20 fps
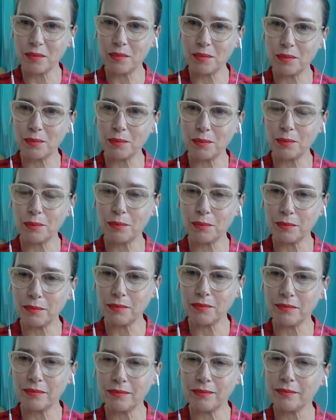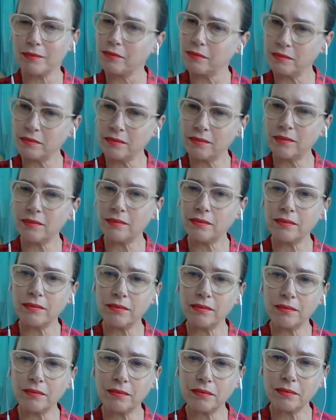
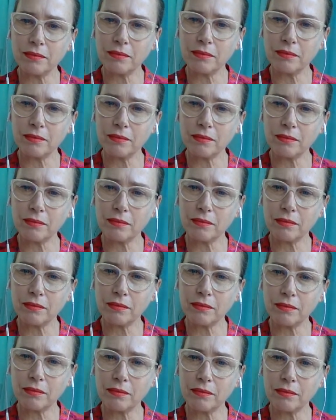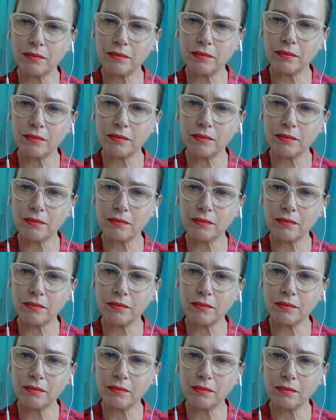
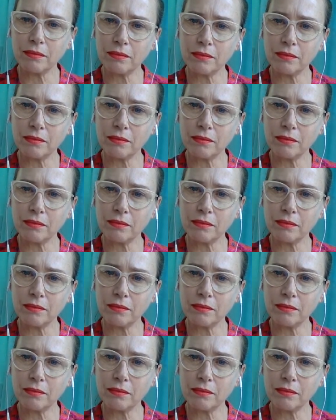The person shown says nothing.